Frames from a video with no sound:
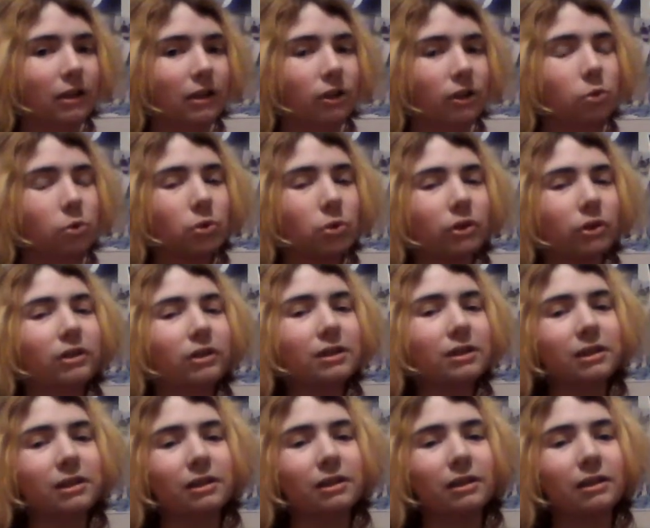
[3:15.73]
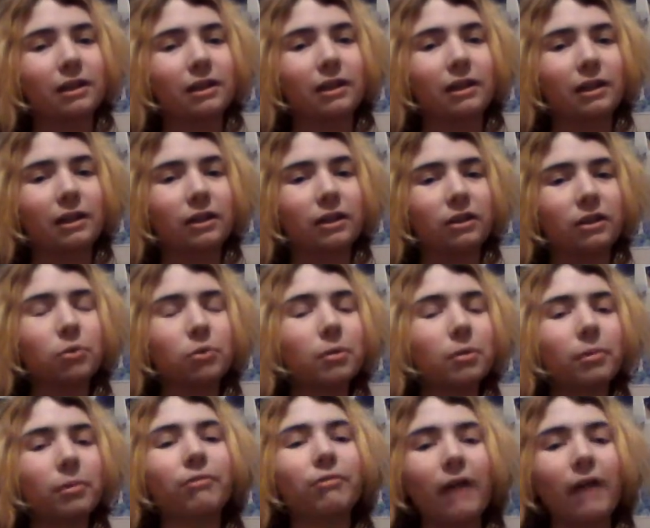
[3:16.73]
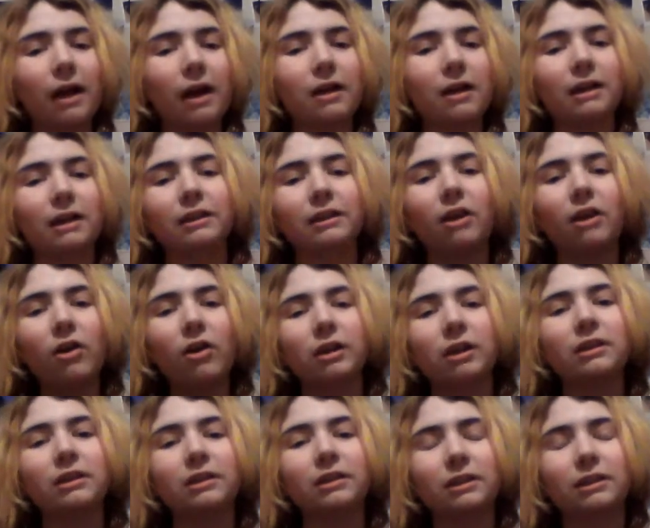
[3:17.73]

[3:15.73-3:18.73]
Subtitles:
you can be fat and not,